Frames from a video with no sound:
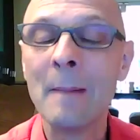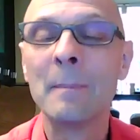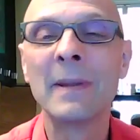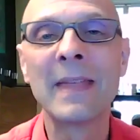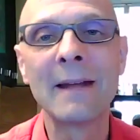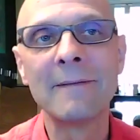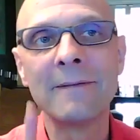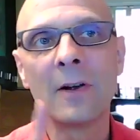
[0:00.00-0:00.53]

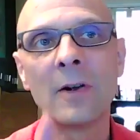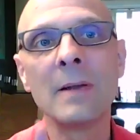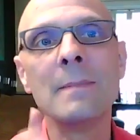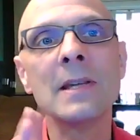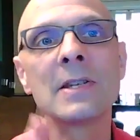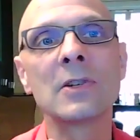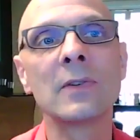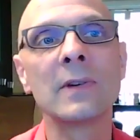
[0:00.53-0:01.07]
But that very
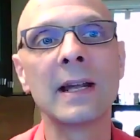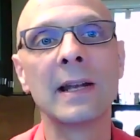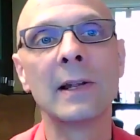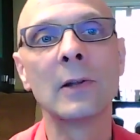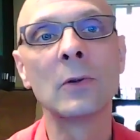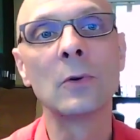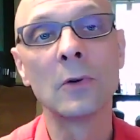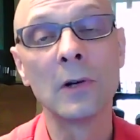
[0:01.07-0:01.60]
mystery and
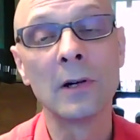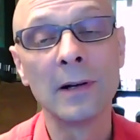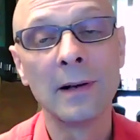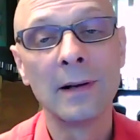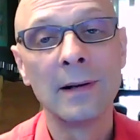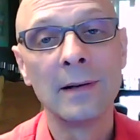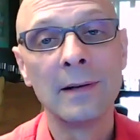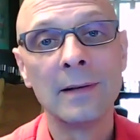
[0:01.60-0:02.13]
allure